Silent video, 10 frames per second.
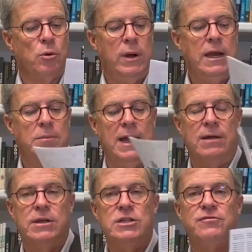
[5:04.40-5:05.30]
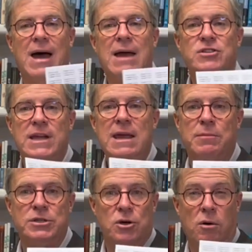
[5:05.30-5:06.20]
reading plan, these five
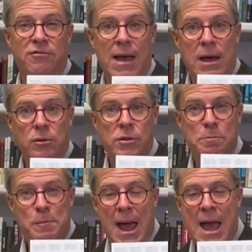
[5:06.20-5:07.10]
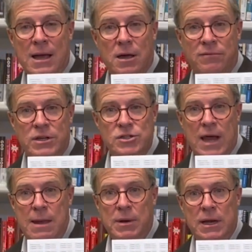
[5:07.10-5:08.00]
statements are found on the back of this
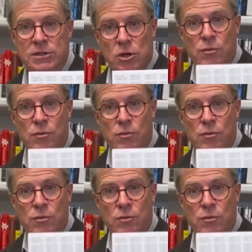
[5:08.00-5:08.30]
statement. And so